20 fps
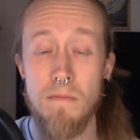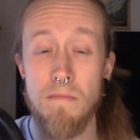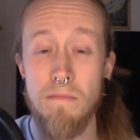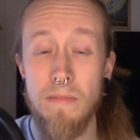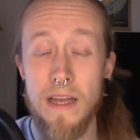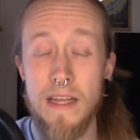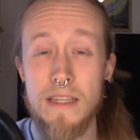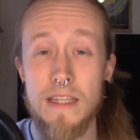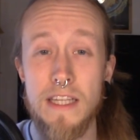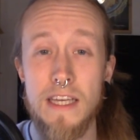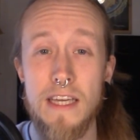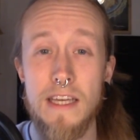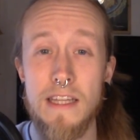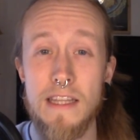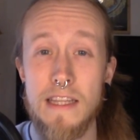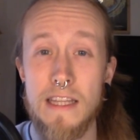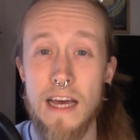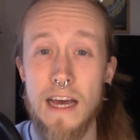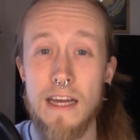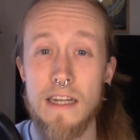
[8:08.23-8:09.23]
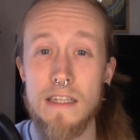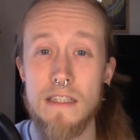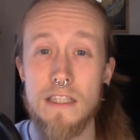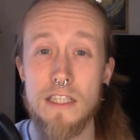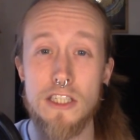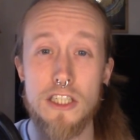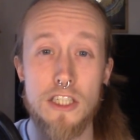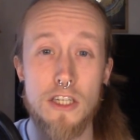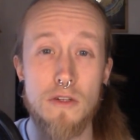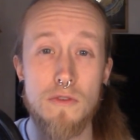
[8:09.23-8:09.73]
Mainly that
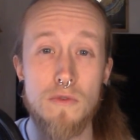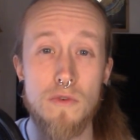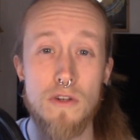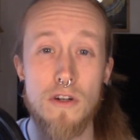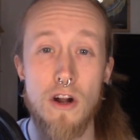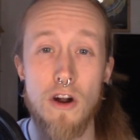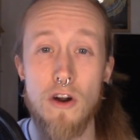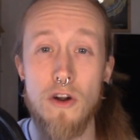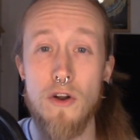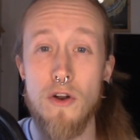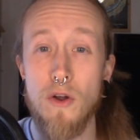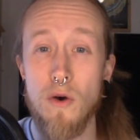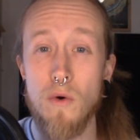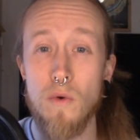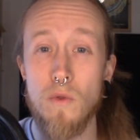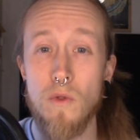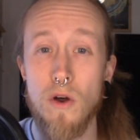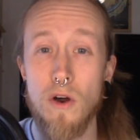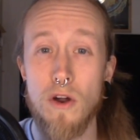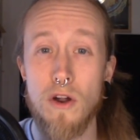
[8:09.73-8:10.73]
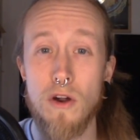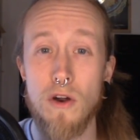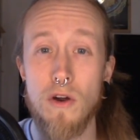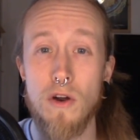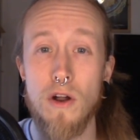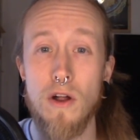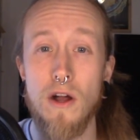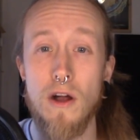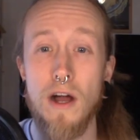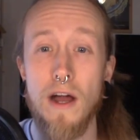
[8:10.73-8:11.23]
the children are no
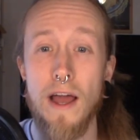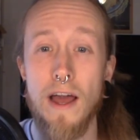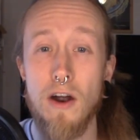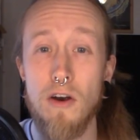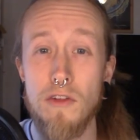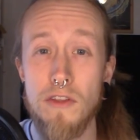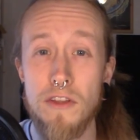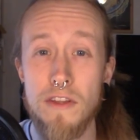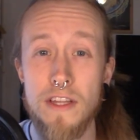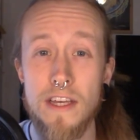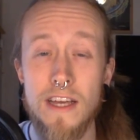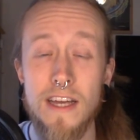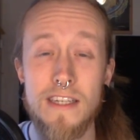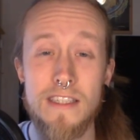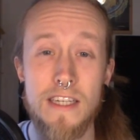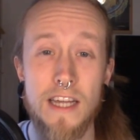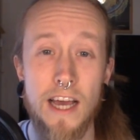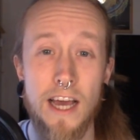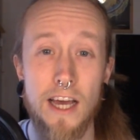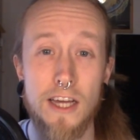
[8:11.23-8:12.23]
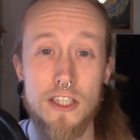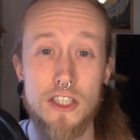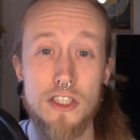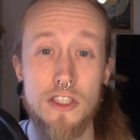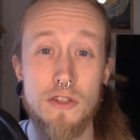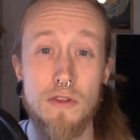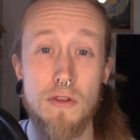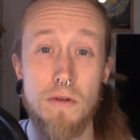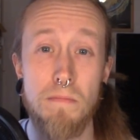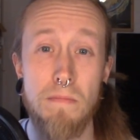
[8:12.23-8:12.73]
longer uh, healthily
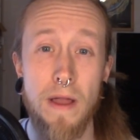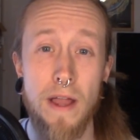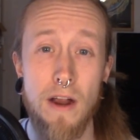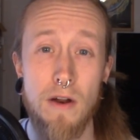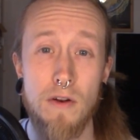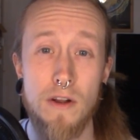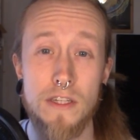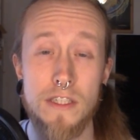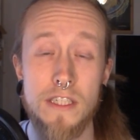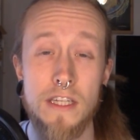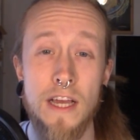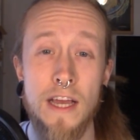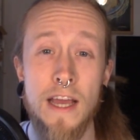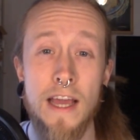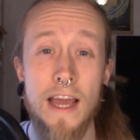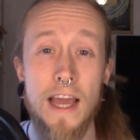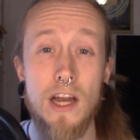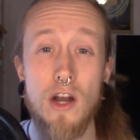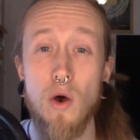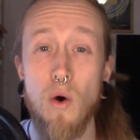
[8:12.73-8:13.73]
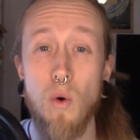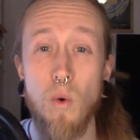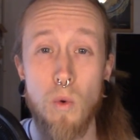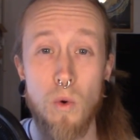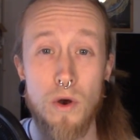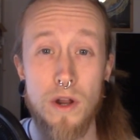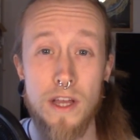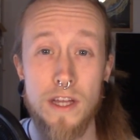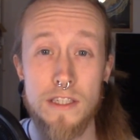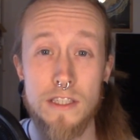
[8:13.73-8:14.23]
attached to their parents and
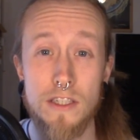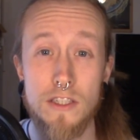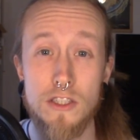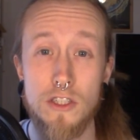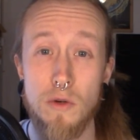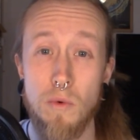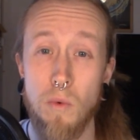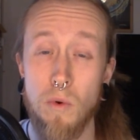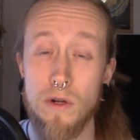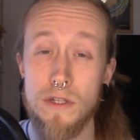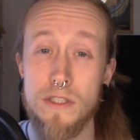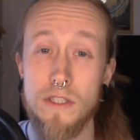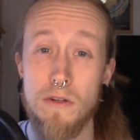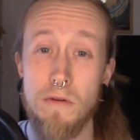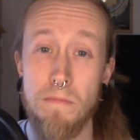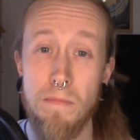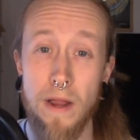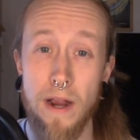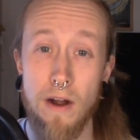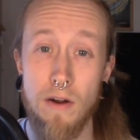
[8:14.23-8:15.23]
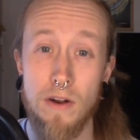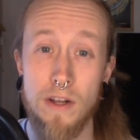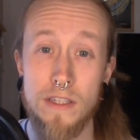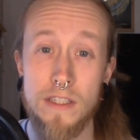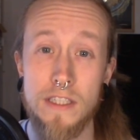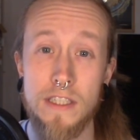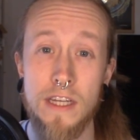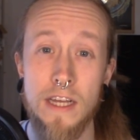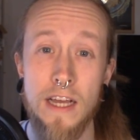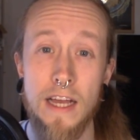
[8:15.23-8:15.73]
oriented towards their
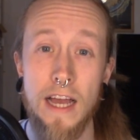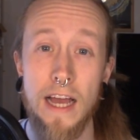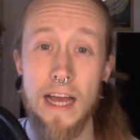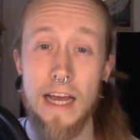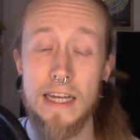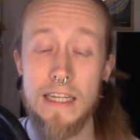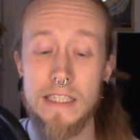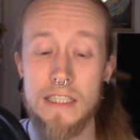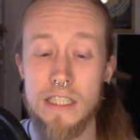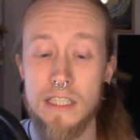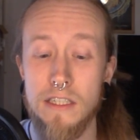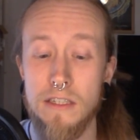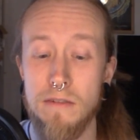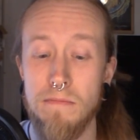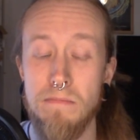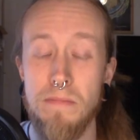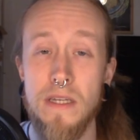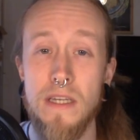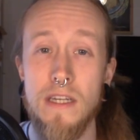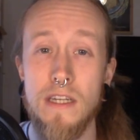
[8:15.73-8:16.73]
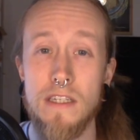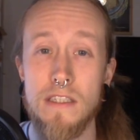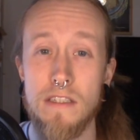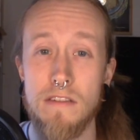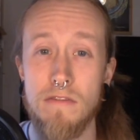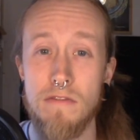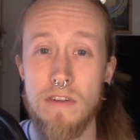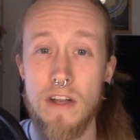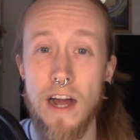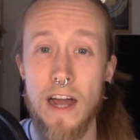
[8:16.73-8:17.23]
parents as the beings
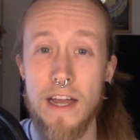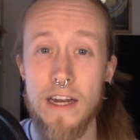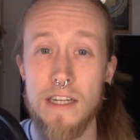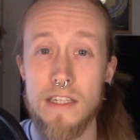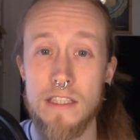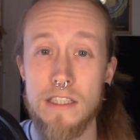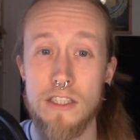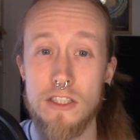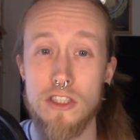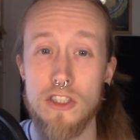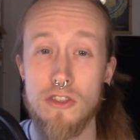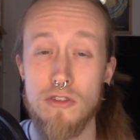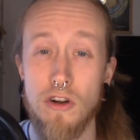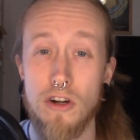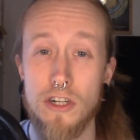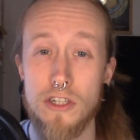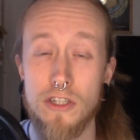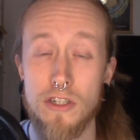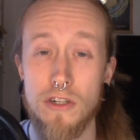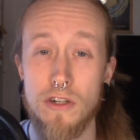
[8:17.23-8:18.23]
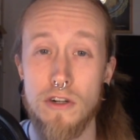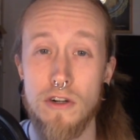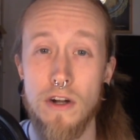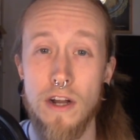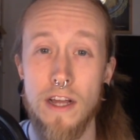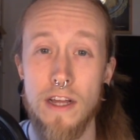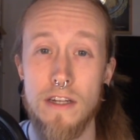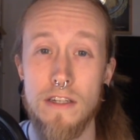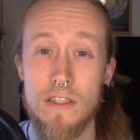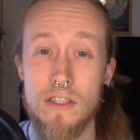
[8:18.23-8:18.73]
of guidance and structure
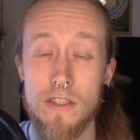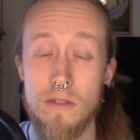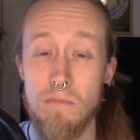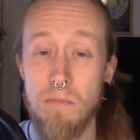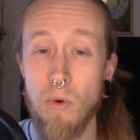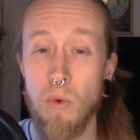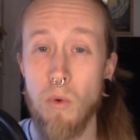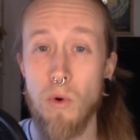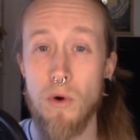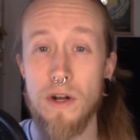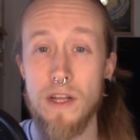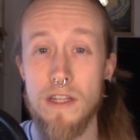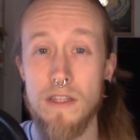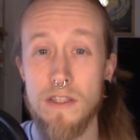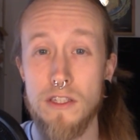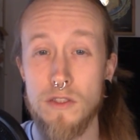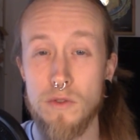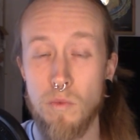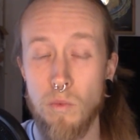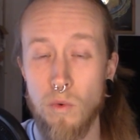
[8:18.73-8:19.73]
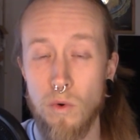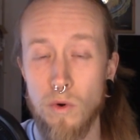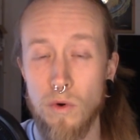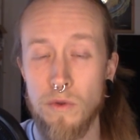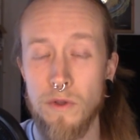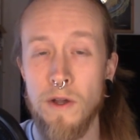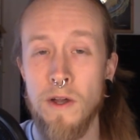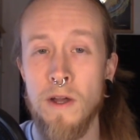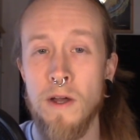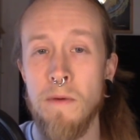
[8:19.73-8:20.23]
and support in this
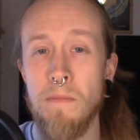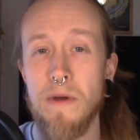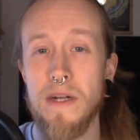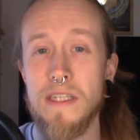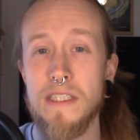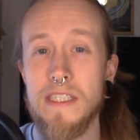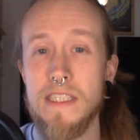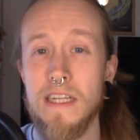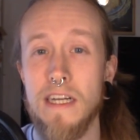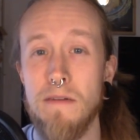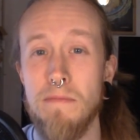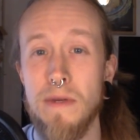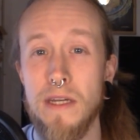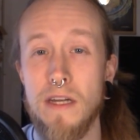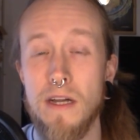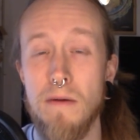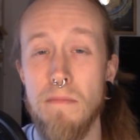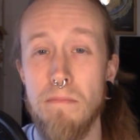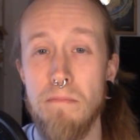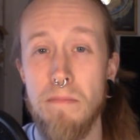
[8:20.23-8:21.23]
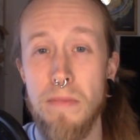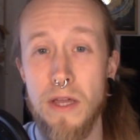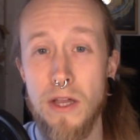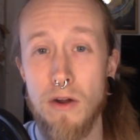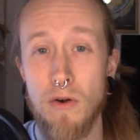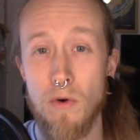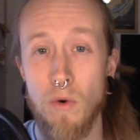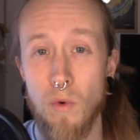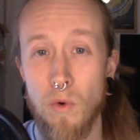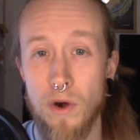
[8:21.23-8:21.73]
world world, but instead become
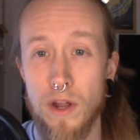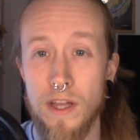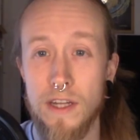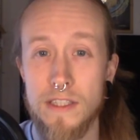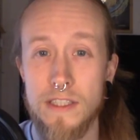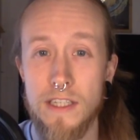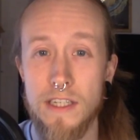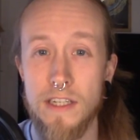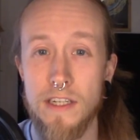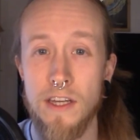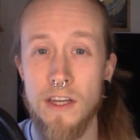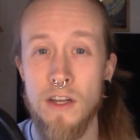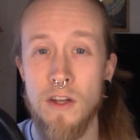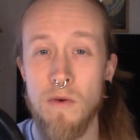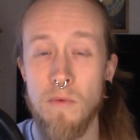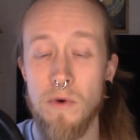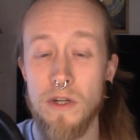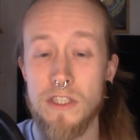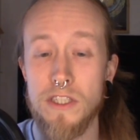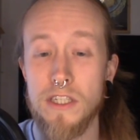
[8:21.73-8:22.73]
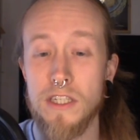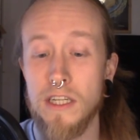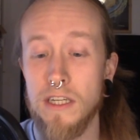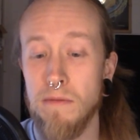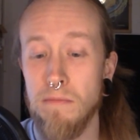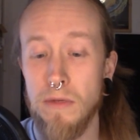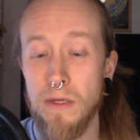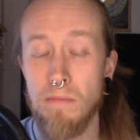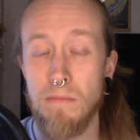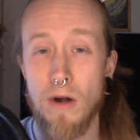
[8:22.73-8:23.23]
peer oriented, which
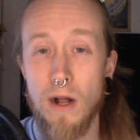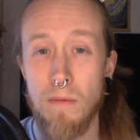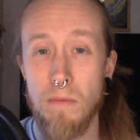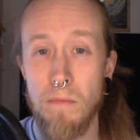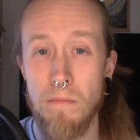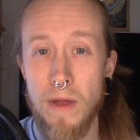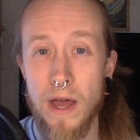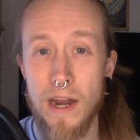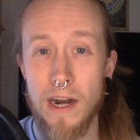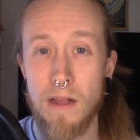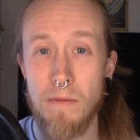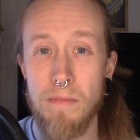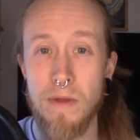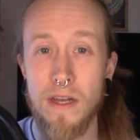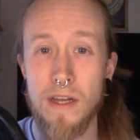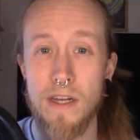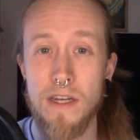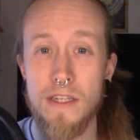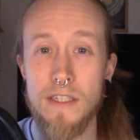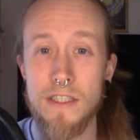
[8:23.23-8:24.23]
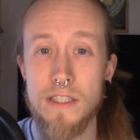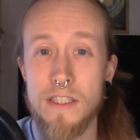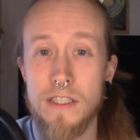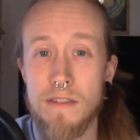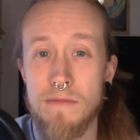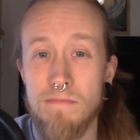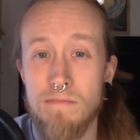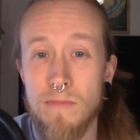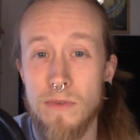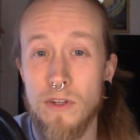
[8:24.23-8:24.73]
can be problematic
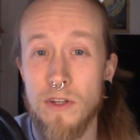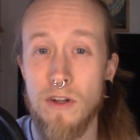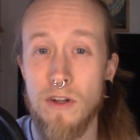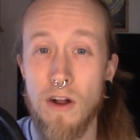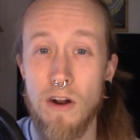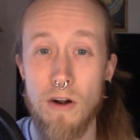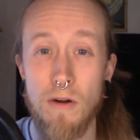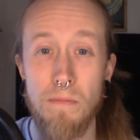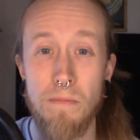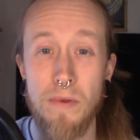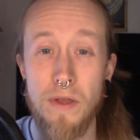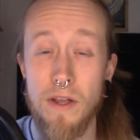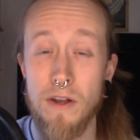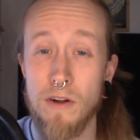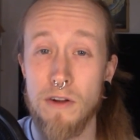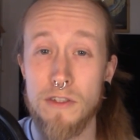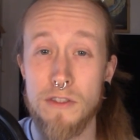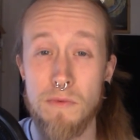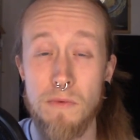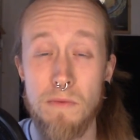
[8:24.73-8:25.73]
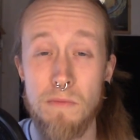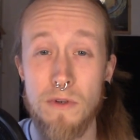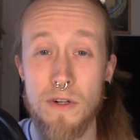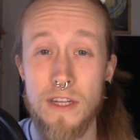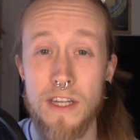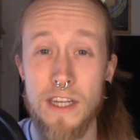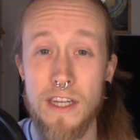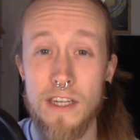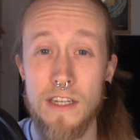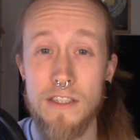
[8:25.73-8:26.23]
because our peers when we're
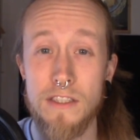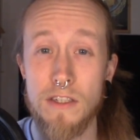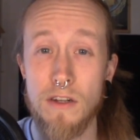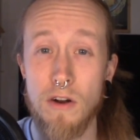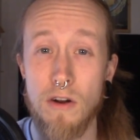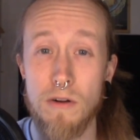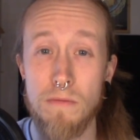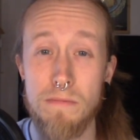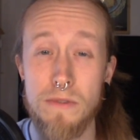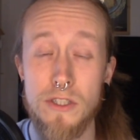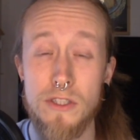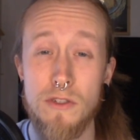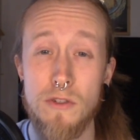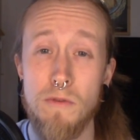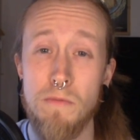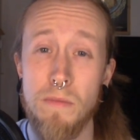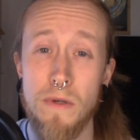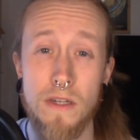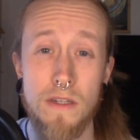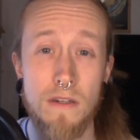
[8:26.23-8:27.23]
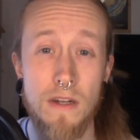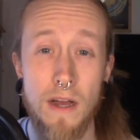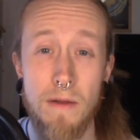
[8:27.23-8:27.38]
kids are stupid.